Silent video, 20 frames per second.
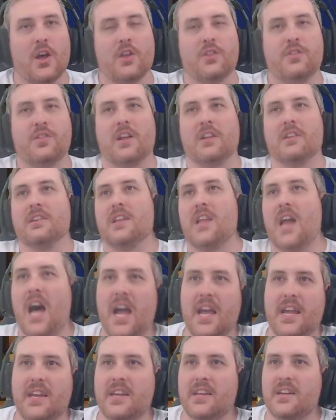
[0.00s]
The
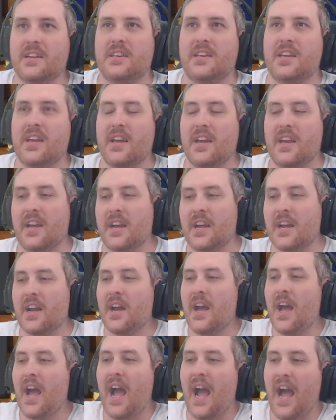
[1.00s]
Lion King
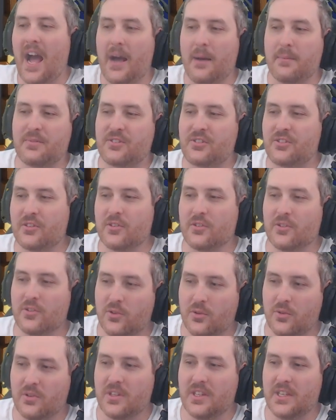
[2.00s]

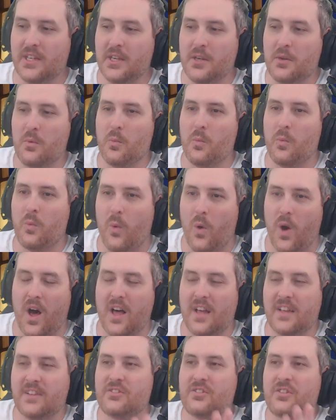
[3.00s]
absolutely
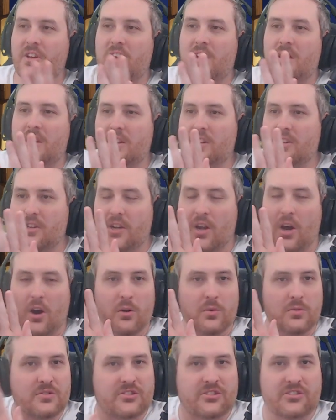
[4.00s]
was, you
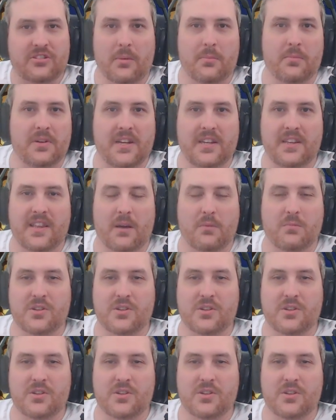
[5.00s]
know, somebody that